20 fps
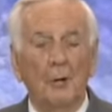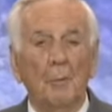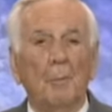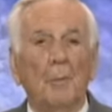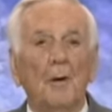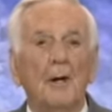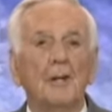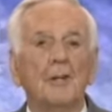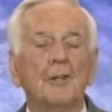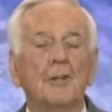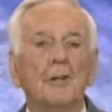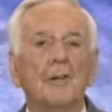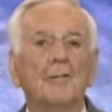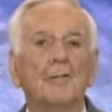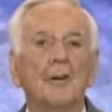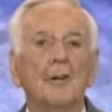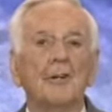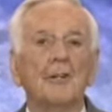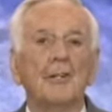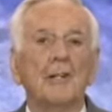who preached
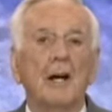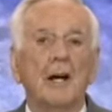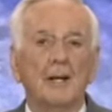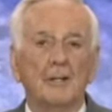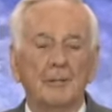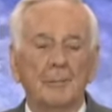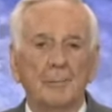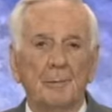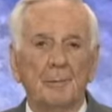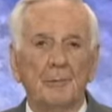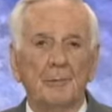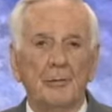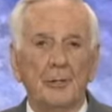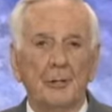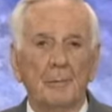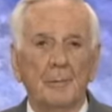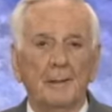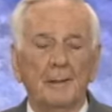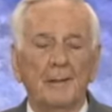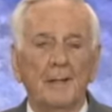the first gospel
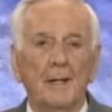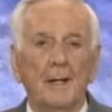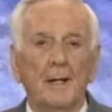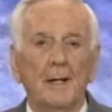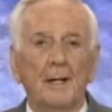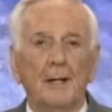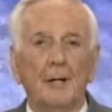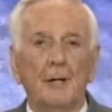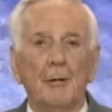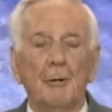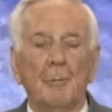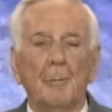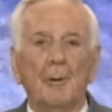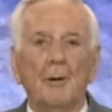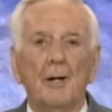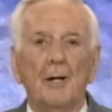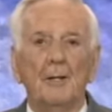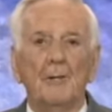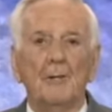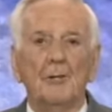sermon? Who
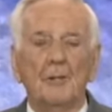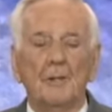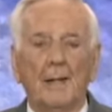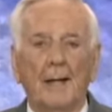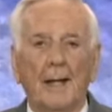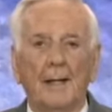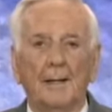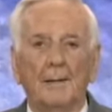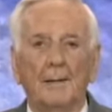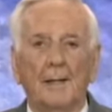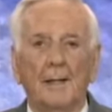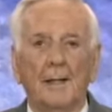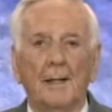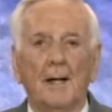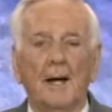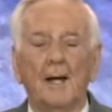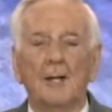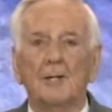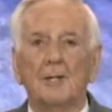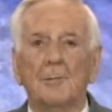preached that
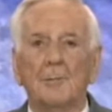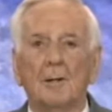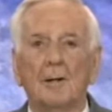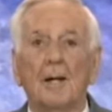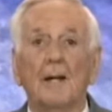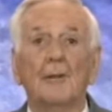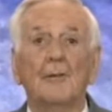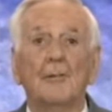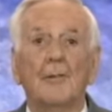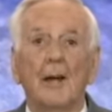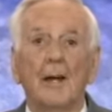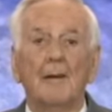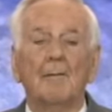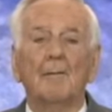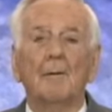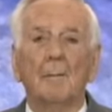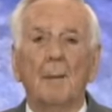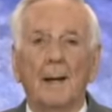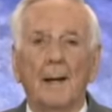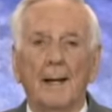the gospel is for
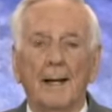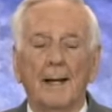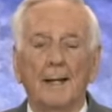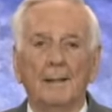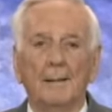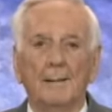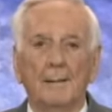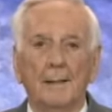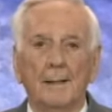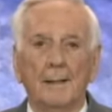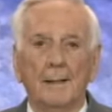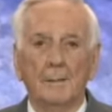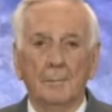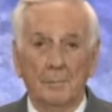everybody?